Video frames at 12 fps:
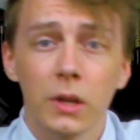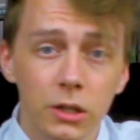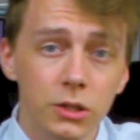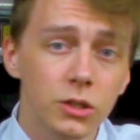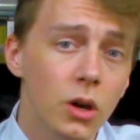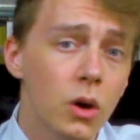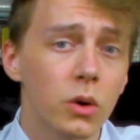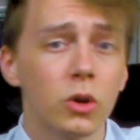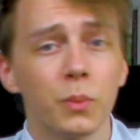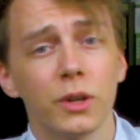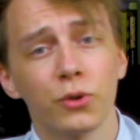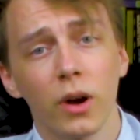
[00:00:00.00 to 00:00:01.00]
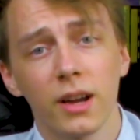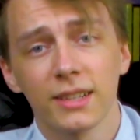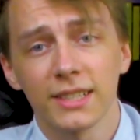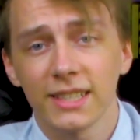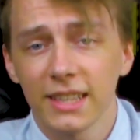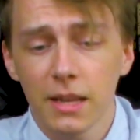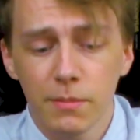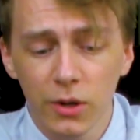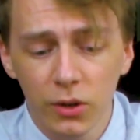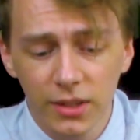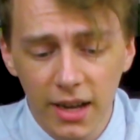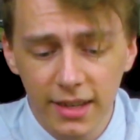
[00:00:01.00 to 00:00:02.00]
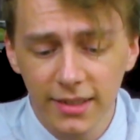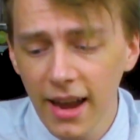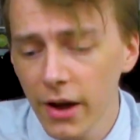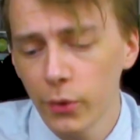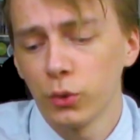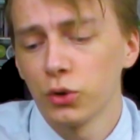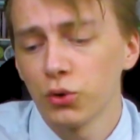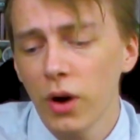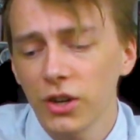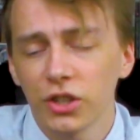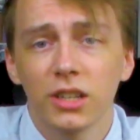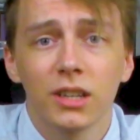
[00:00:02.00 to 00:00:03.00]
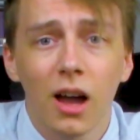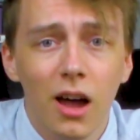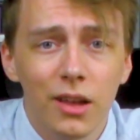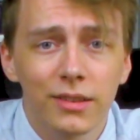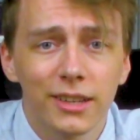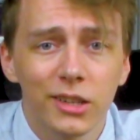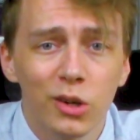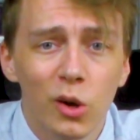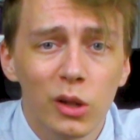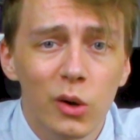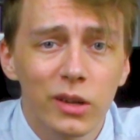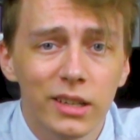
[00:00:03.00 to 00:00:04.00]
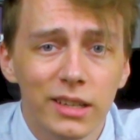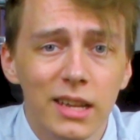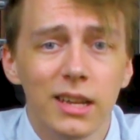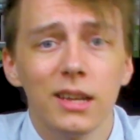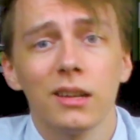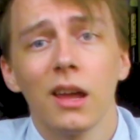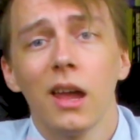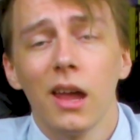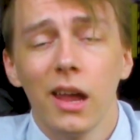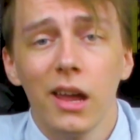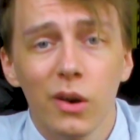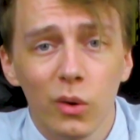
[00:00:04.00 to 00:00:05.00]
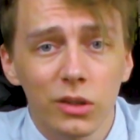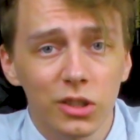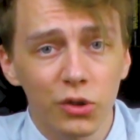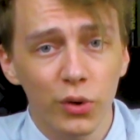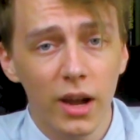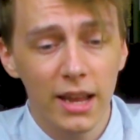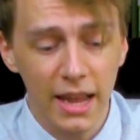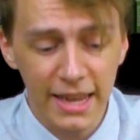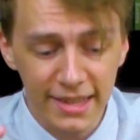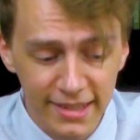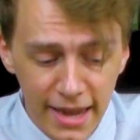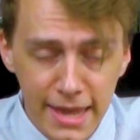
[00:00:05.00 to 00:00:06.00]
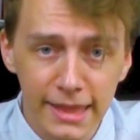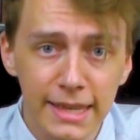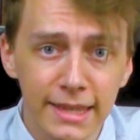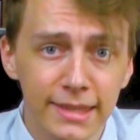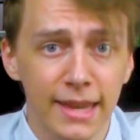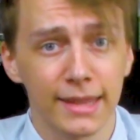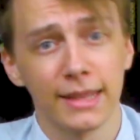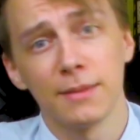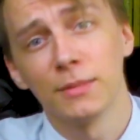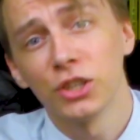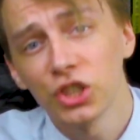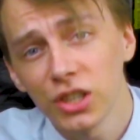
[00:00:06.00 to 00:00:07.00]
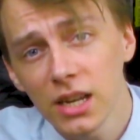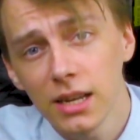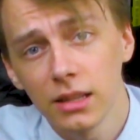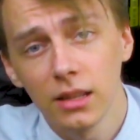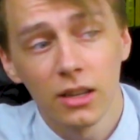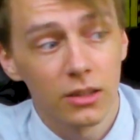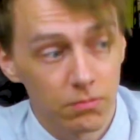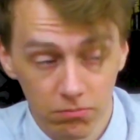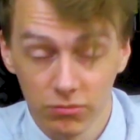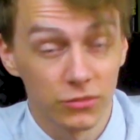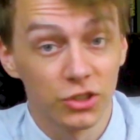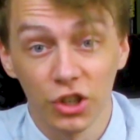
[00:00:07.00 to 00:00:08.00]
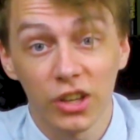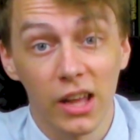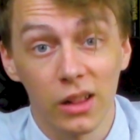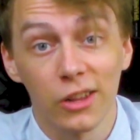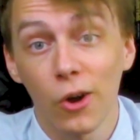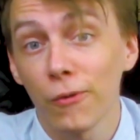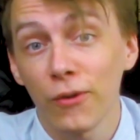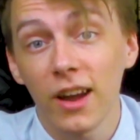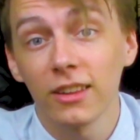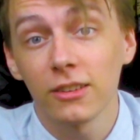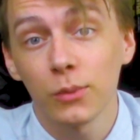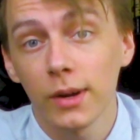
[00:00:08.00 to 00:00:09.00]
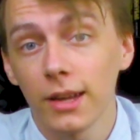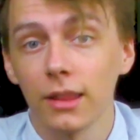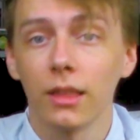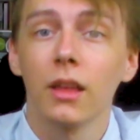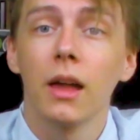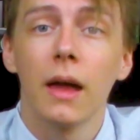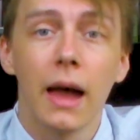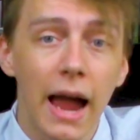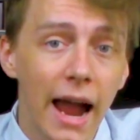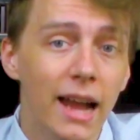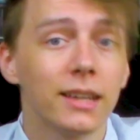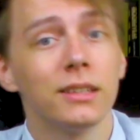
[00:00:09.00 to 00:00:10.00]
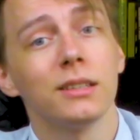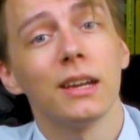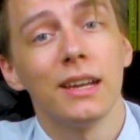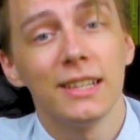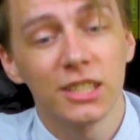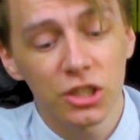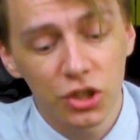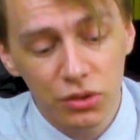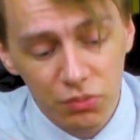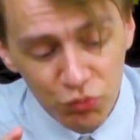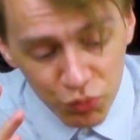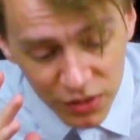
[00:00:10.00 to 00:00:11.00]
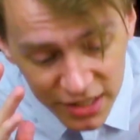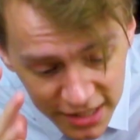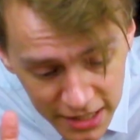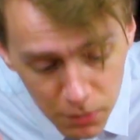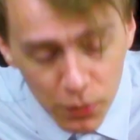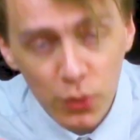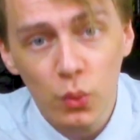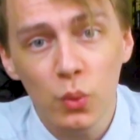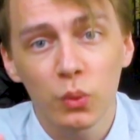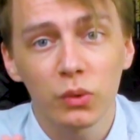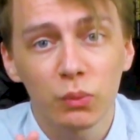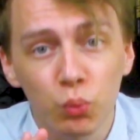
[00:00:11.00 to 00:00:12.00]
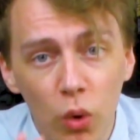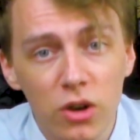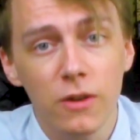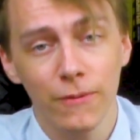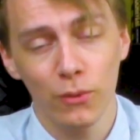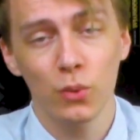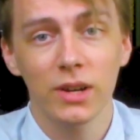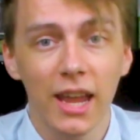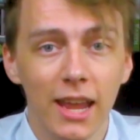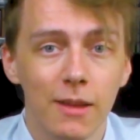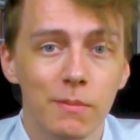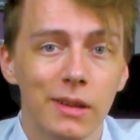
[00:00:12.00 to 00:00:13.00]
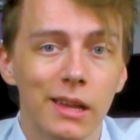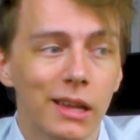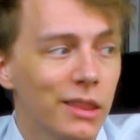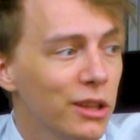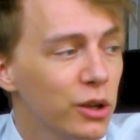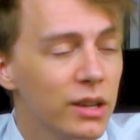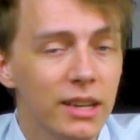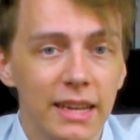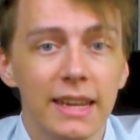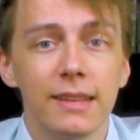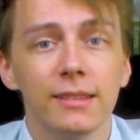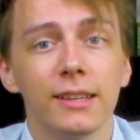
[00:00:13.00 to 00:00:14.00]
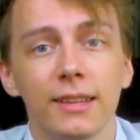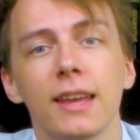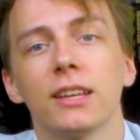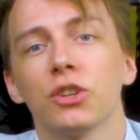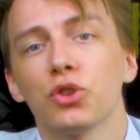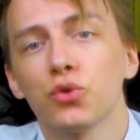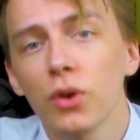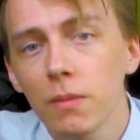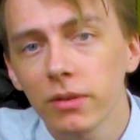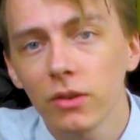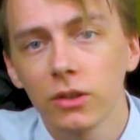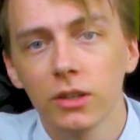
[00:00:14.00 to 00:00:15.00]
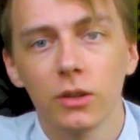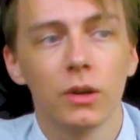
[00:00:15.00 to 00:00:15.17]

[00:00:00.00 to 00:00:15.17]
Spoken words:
So you'll be trying to slim your deck down, trashing cards that you no longer need in order to create a deadly machine to kill your friends with. And it's such a simple, wonderful game that you can easily take extra trips on you.